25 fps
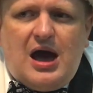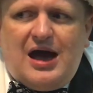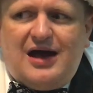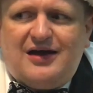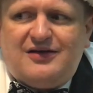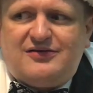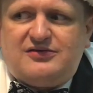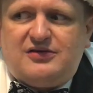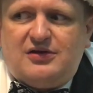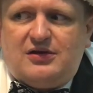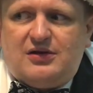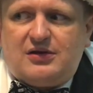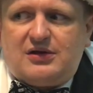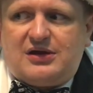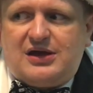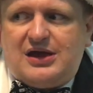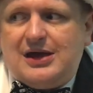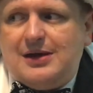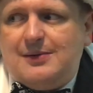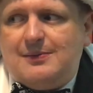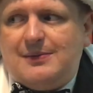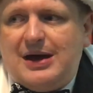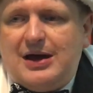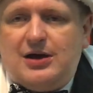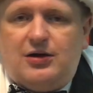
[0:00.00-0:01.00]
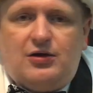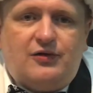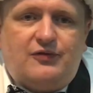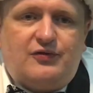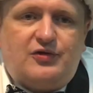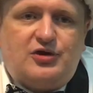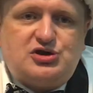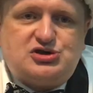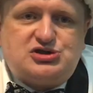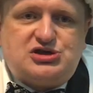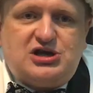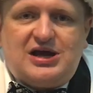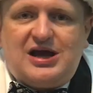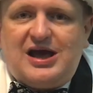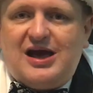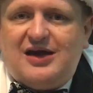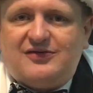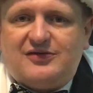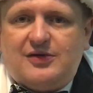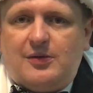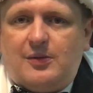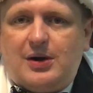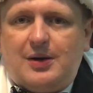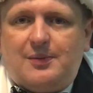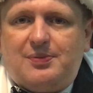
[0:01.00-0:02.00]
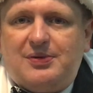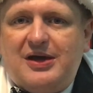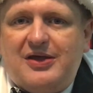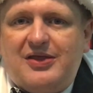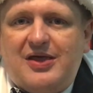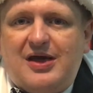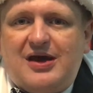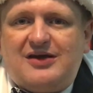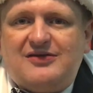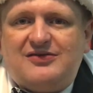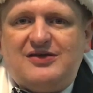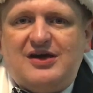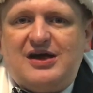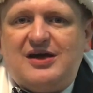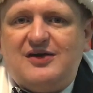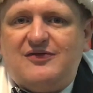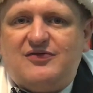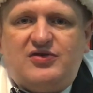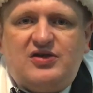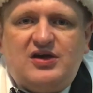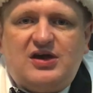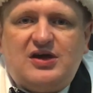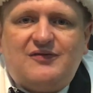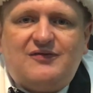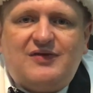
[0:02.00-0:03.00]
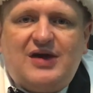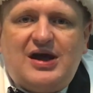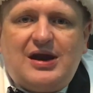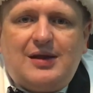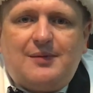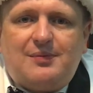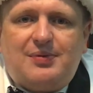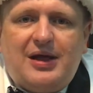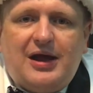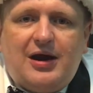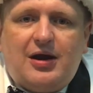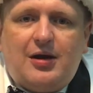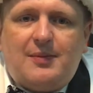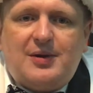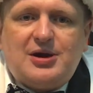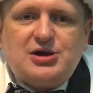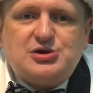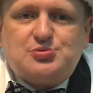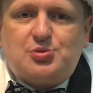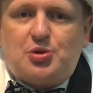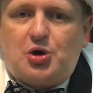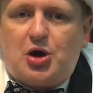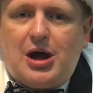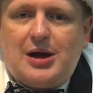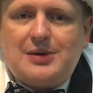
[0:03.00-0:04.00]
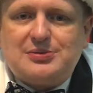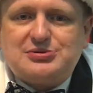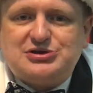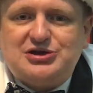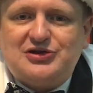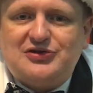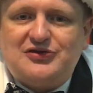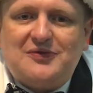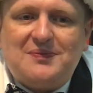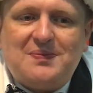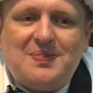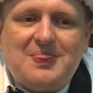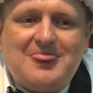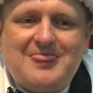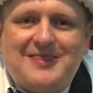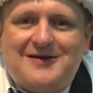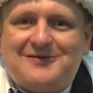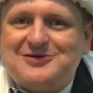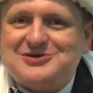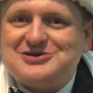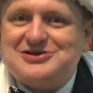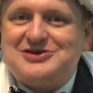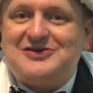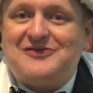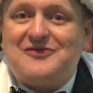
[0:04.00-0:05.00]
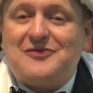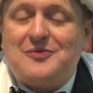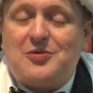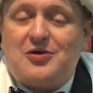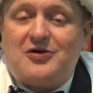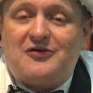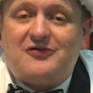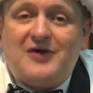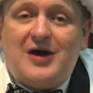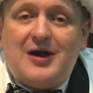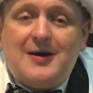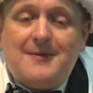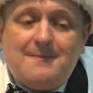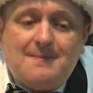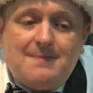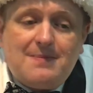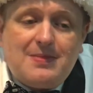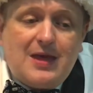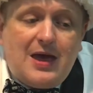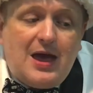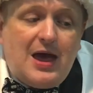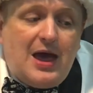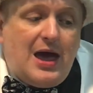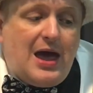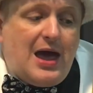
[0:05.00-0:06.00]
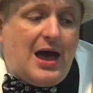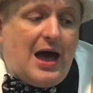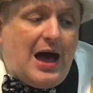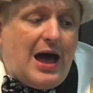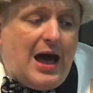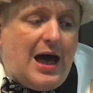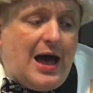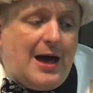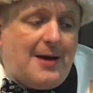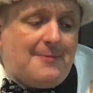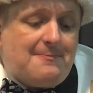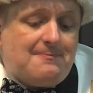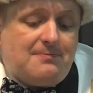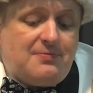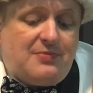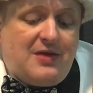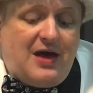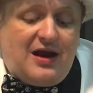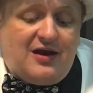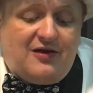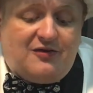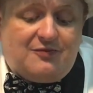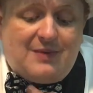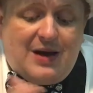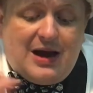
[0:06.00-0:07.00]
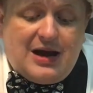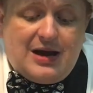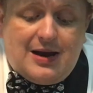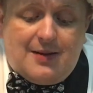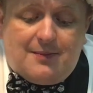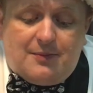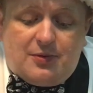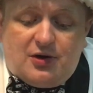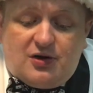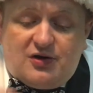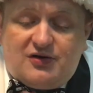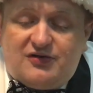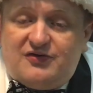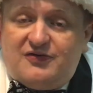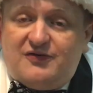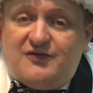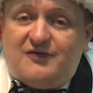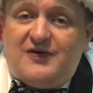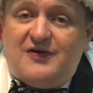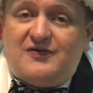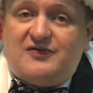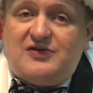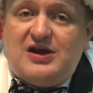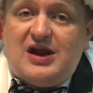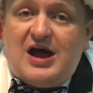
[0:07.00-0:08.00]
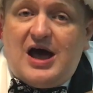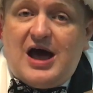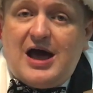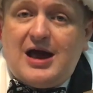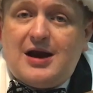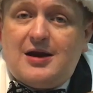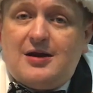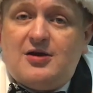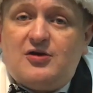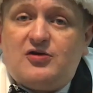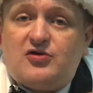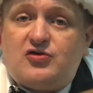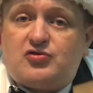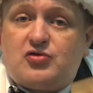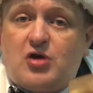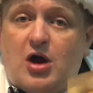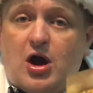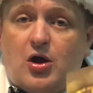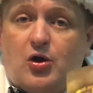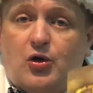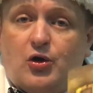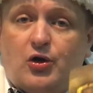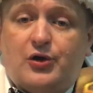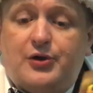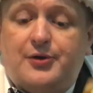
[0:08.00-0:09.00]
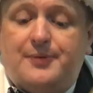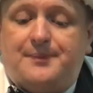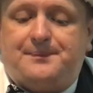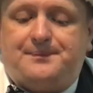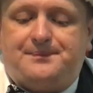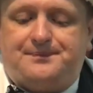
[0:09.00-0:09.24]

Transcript: I still keep my old version in case I want to play that, because that gives the invading player a bunch more options, which is even more fun. That is my number 59, Stronghold.